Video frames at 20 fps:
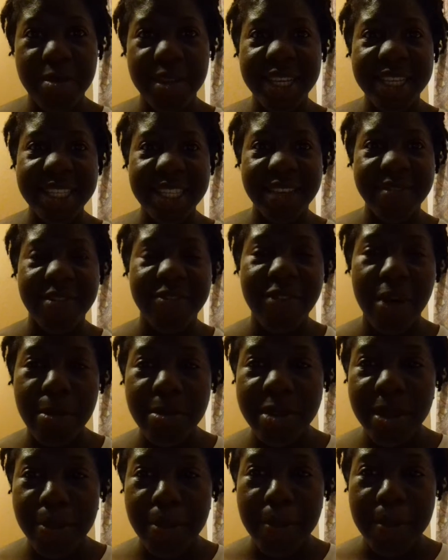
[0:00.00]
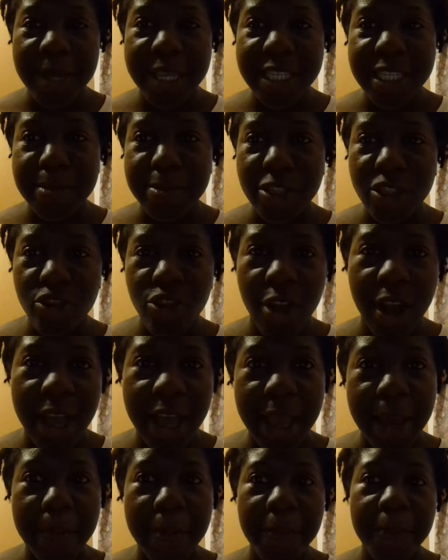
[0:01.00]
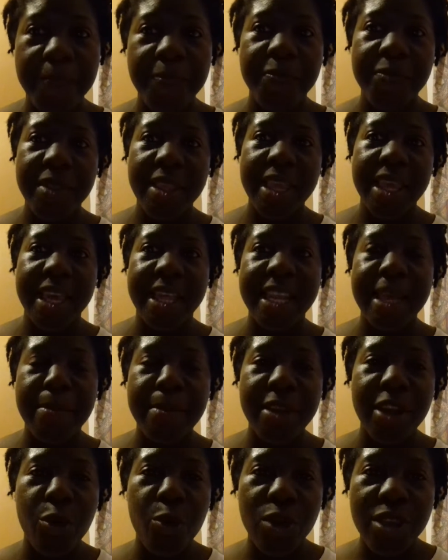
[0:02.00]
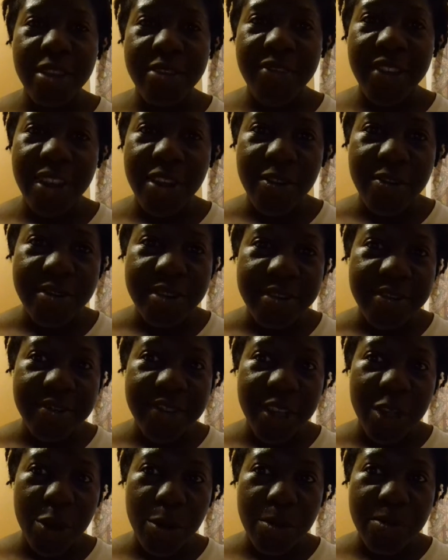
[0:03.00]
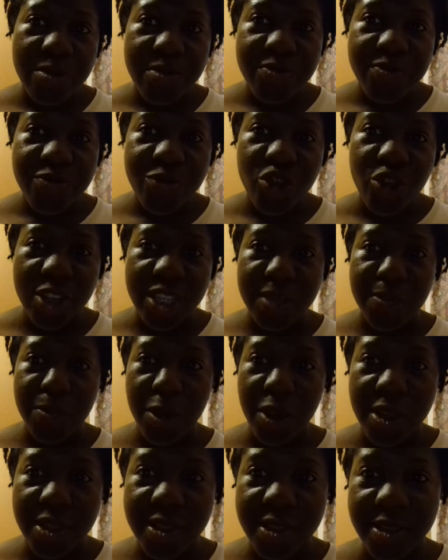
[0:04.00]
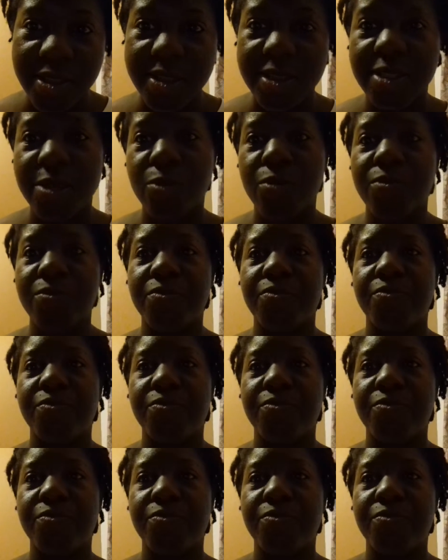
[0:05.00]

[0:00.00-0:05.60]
Please leave a thumbs up and please subscribe. Let me know what you think of the film Trespassers.